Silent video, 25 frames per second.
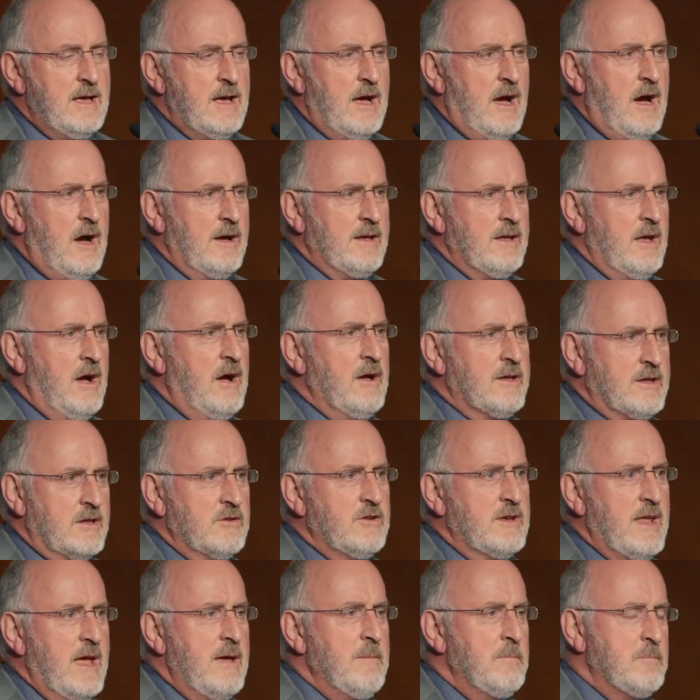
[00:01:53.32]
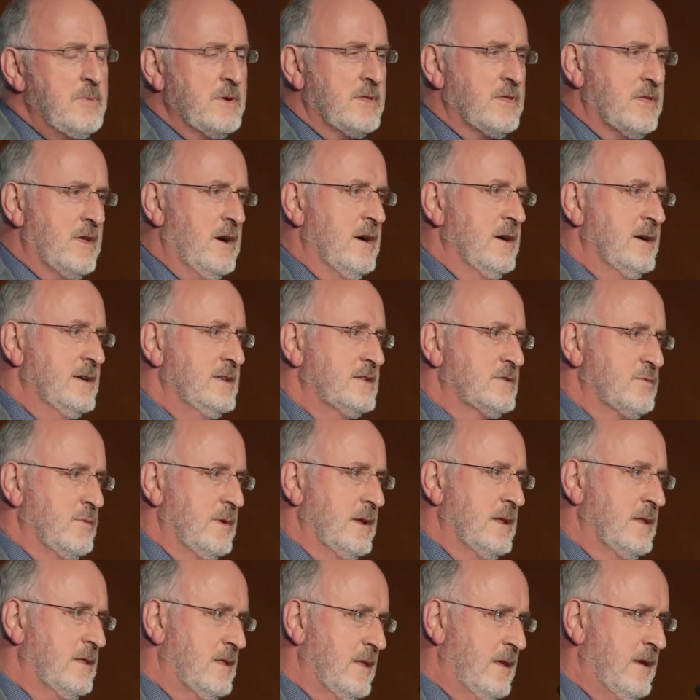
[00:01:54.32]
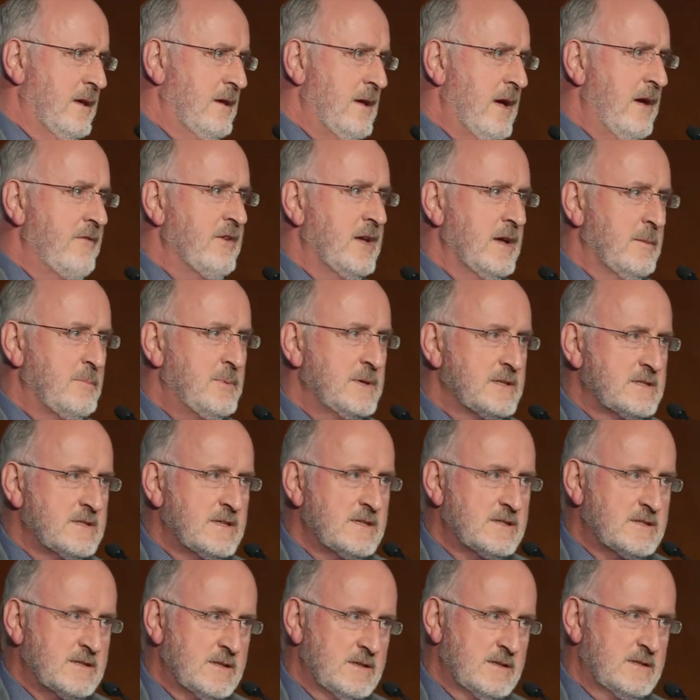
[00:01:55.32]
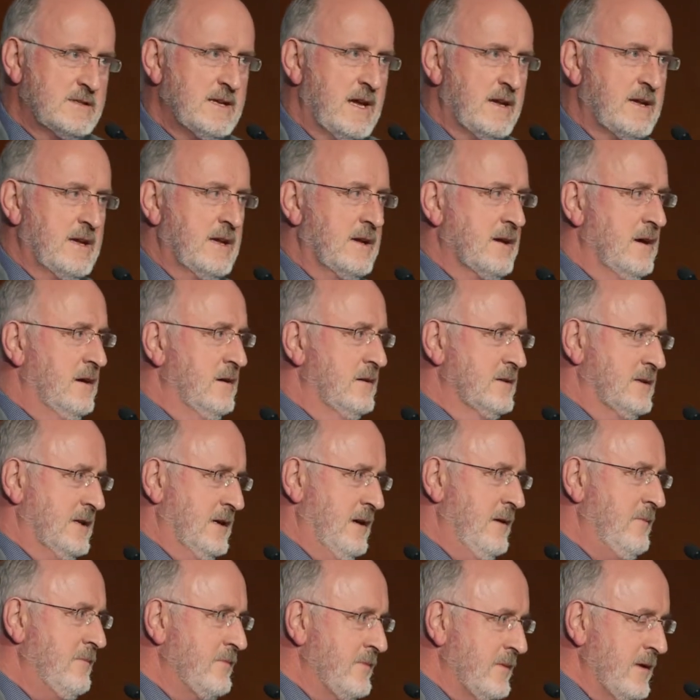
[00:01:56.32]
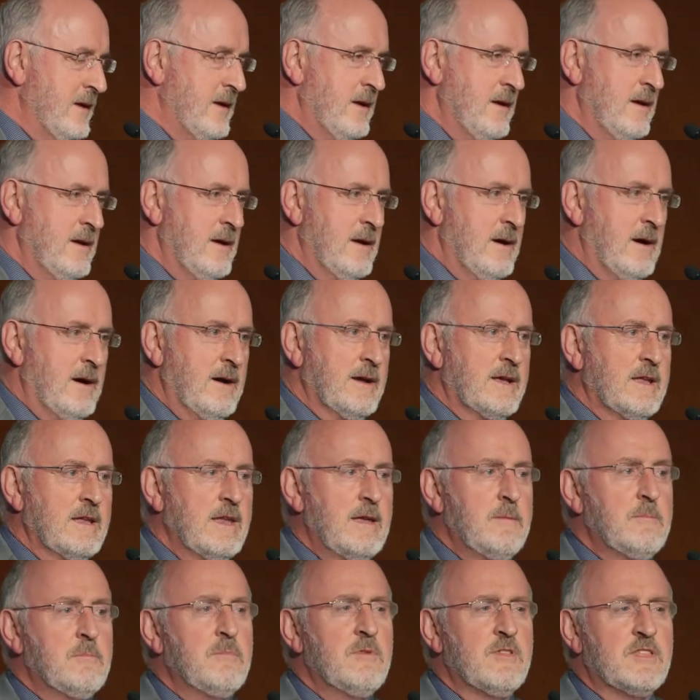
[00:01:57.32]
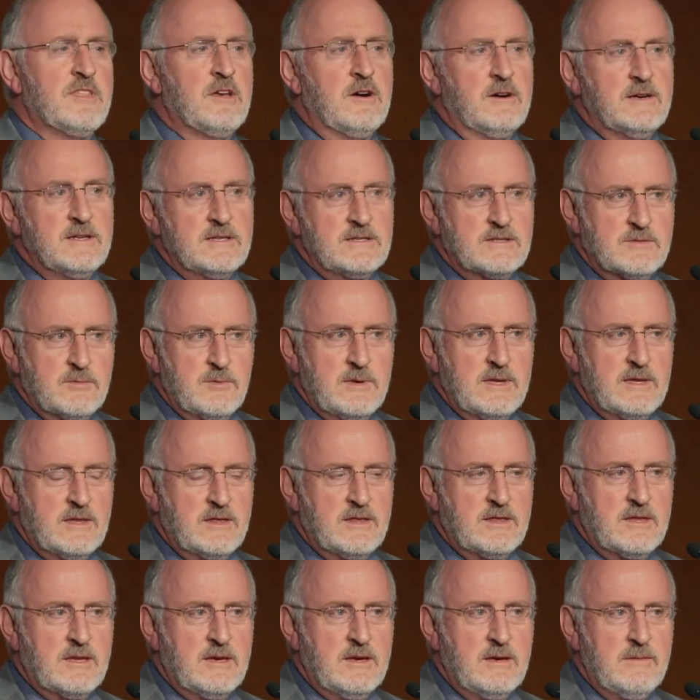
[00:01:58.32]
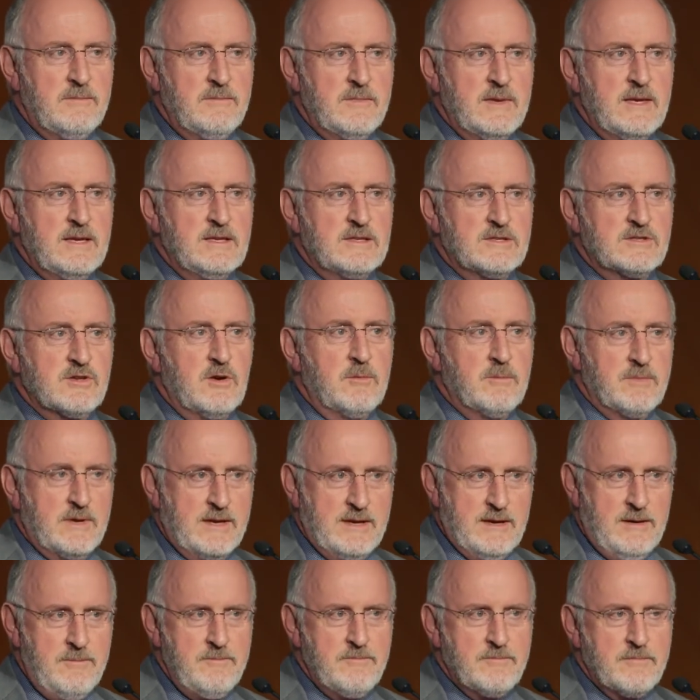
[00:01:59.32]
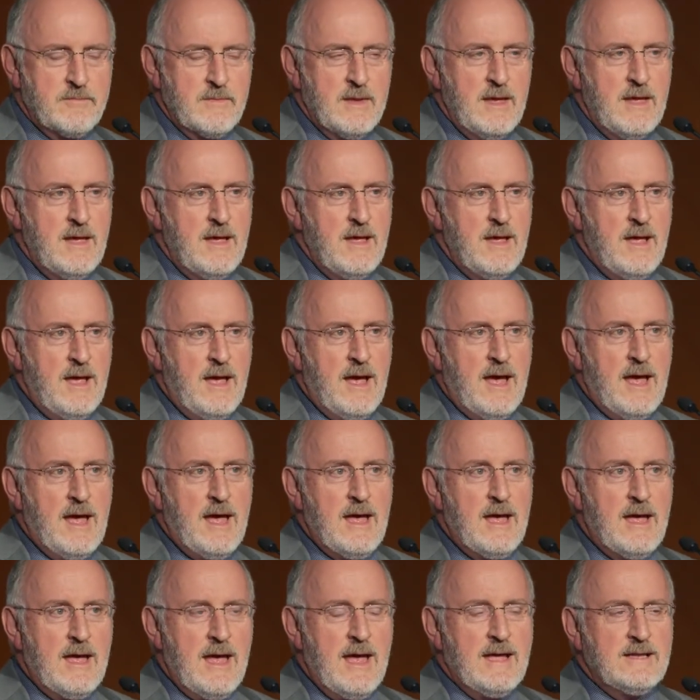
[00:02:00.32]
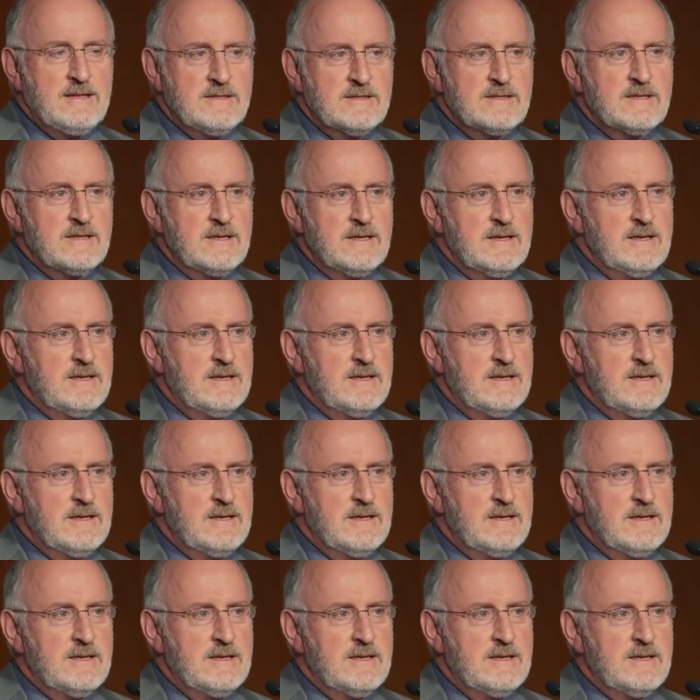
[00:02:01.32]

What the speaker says: I can empathise with having a persistent tachycardia. I can empathise with insomnia. And